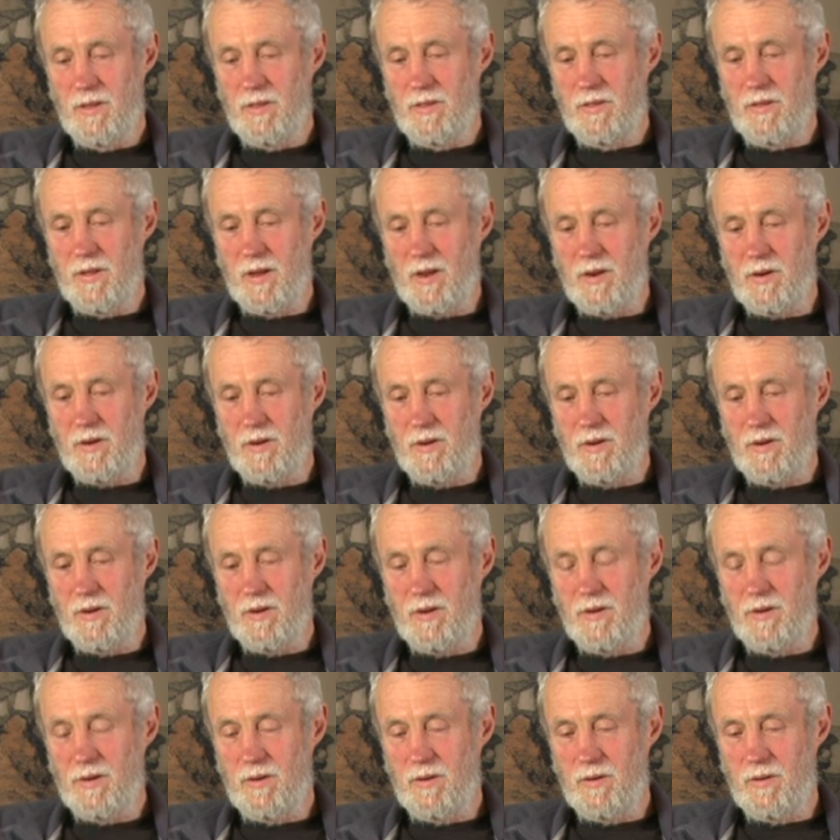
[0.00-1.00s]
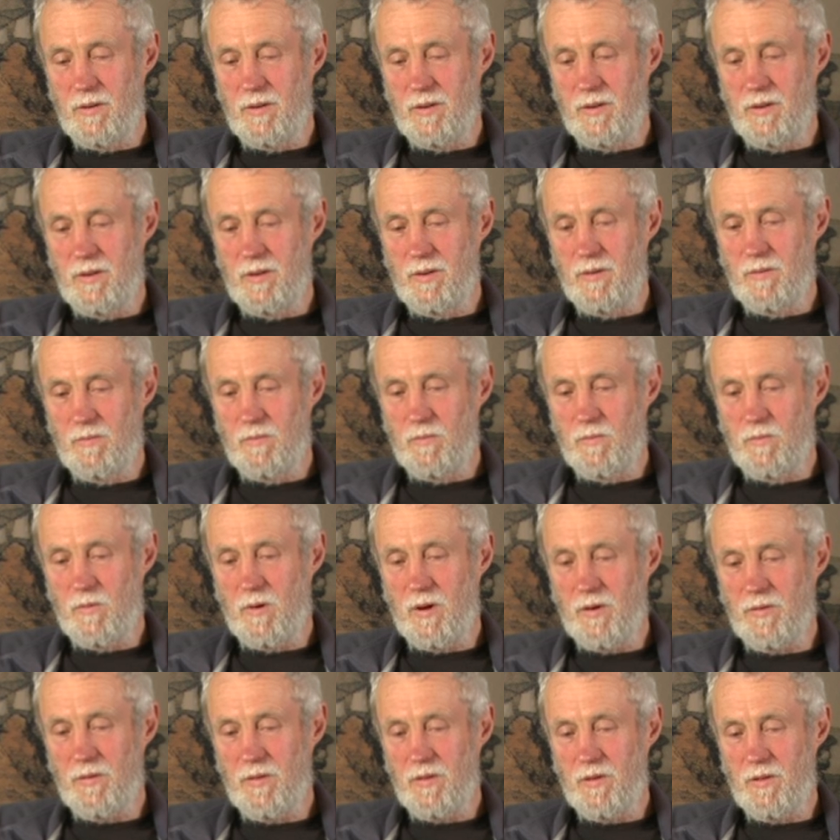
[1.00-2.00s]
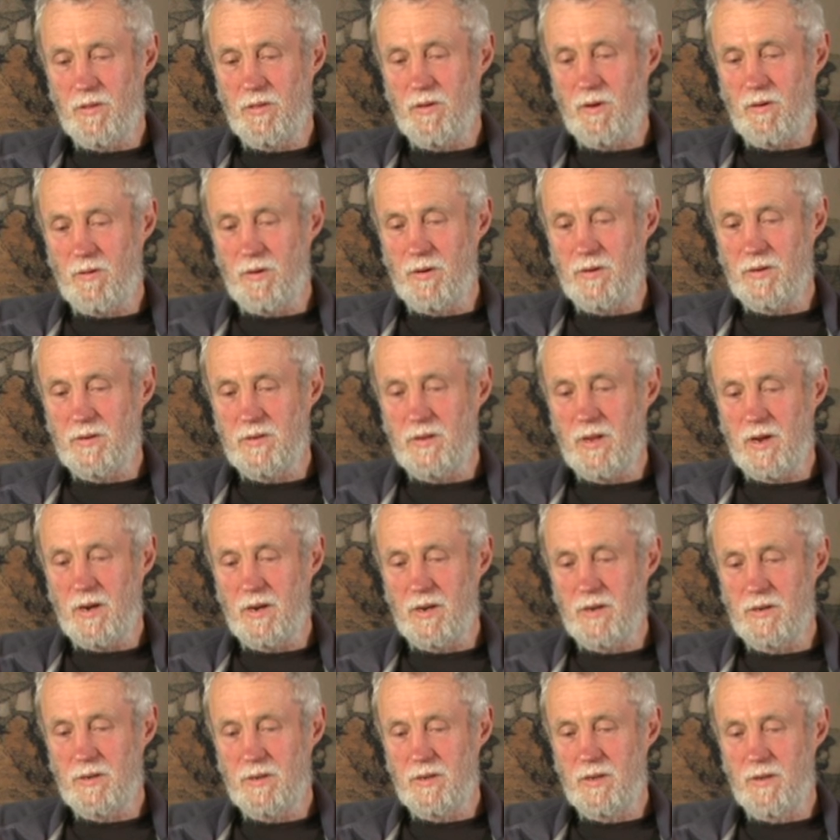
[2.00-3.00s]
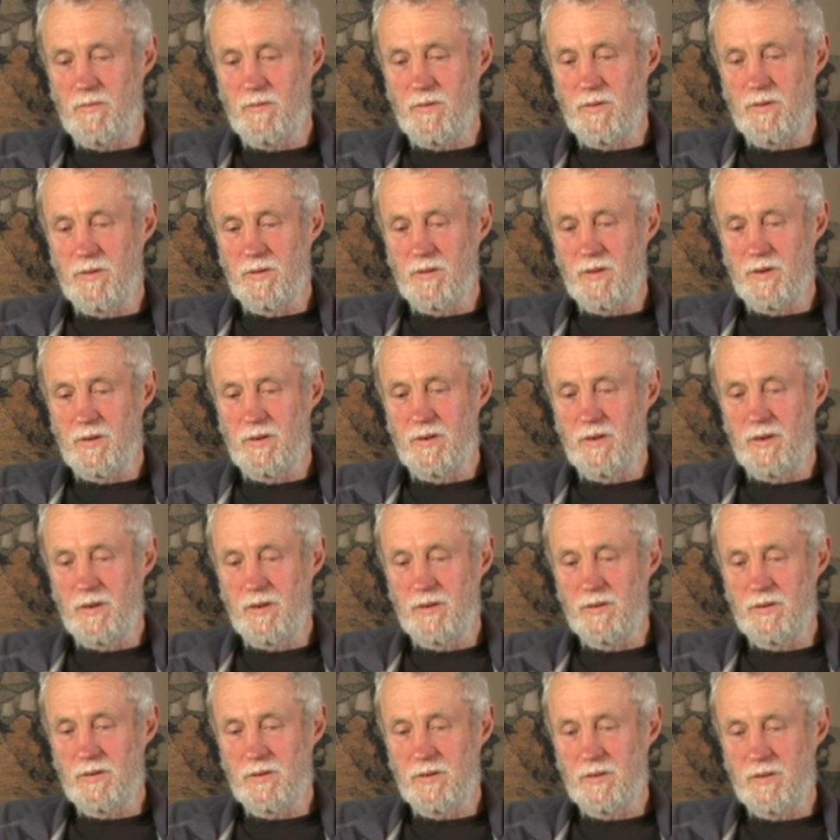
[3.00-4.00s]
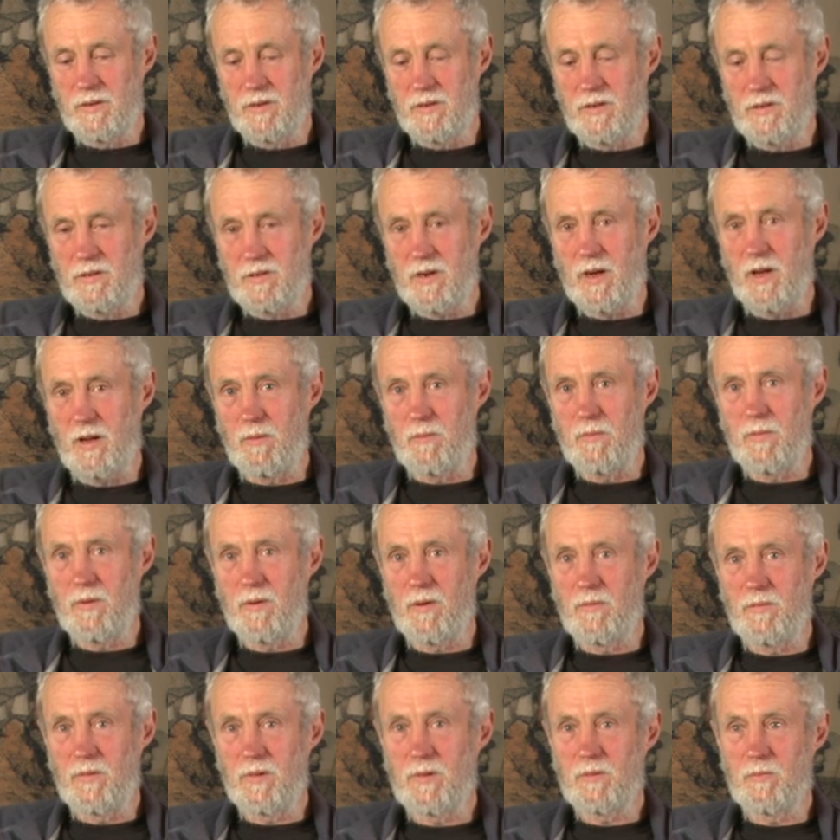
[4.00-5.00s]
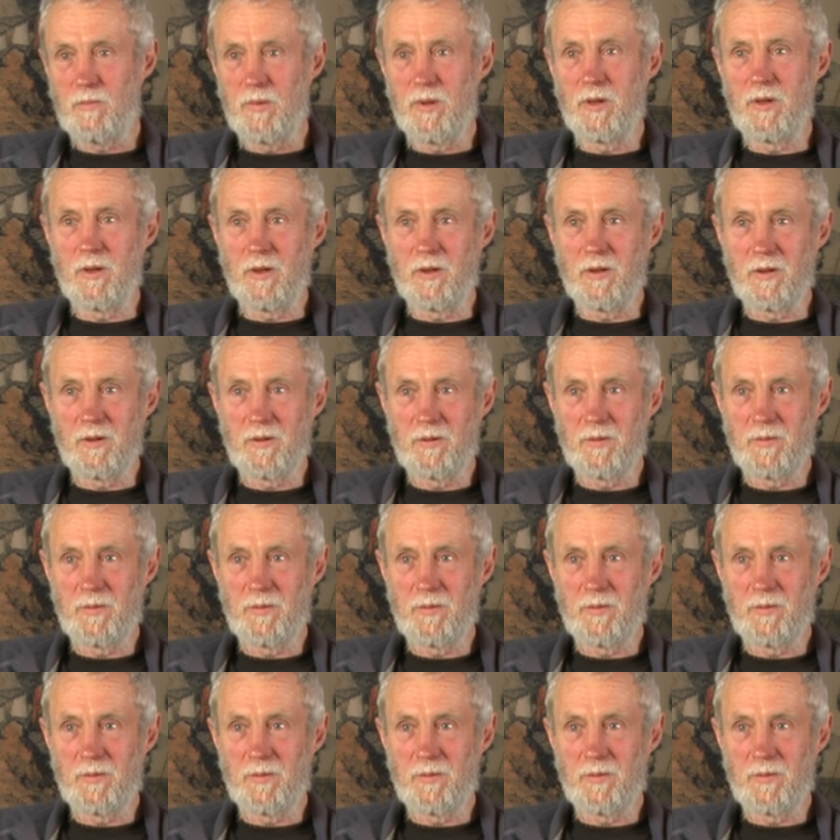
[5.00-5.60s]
that what the authorities have done is given the diggers this shape of this being.